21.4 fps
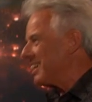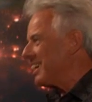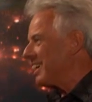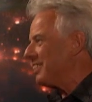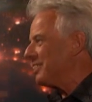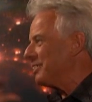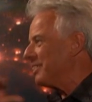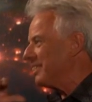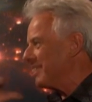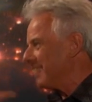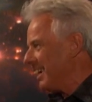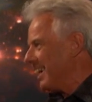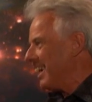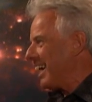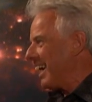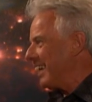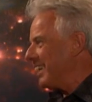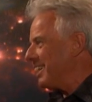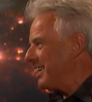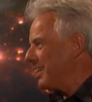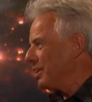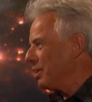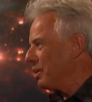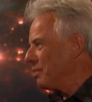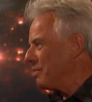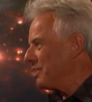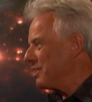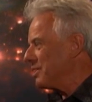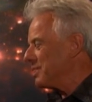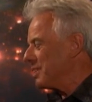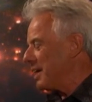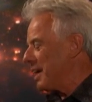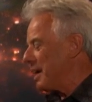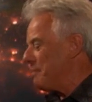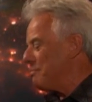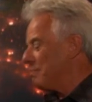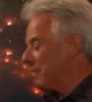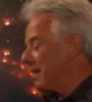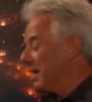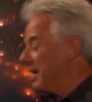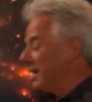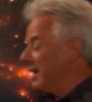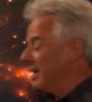together, and, and heal over the
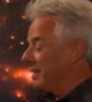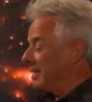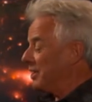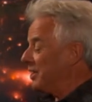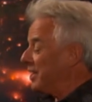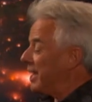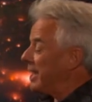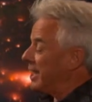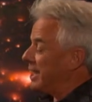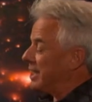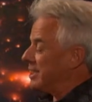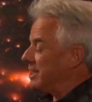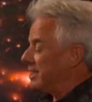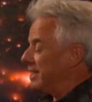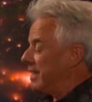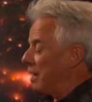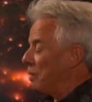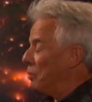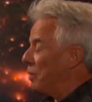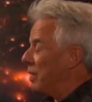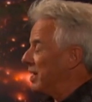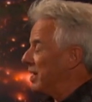top. The thing is that